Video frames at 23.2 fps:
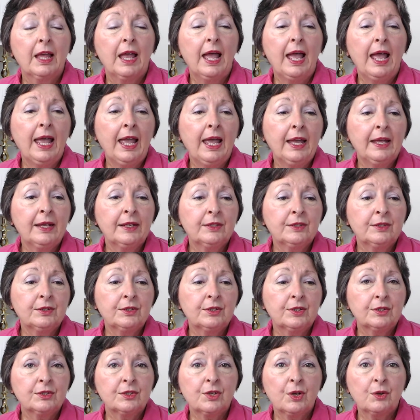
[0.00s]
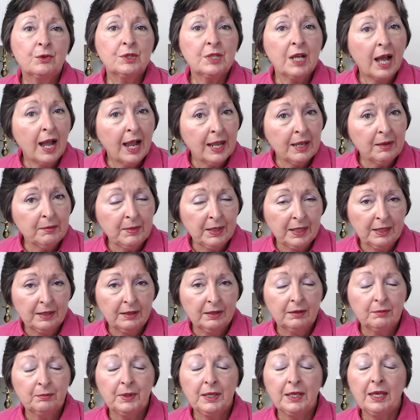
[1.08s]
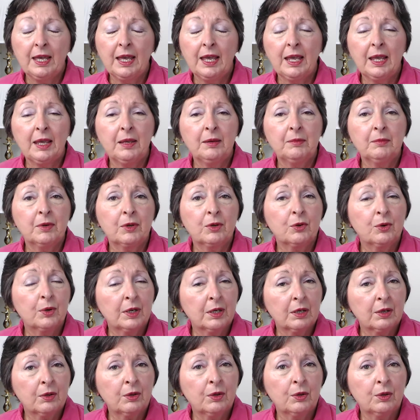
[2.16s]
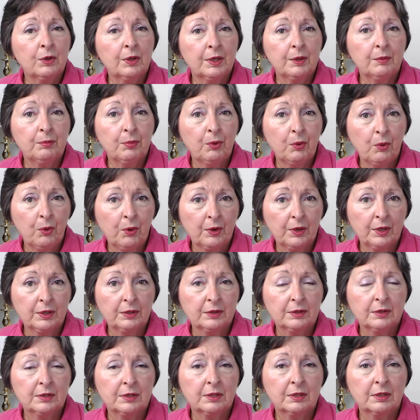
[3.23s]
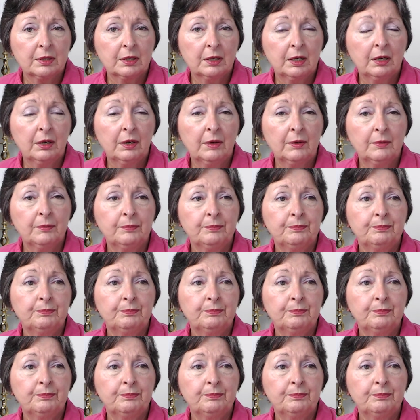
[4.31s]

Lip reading: And so timing became critical importance, a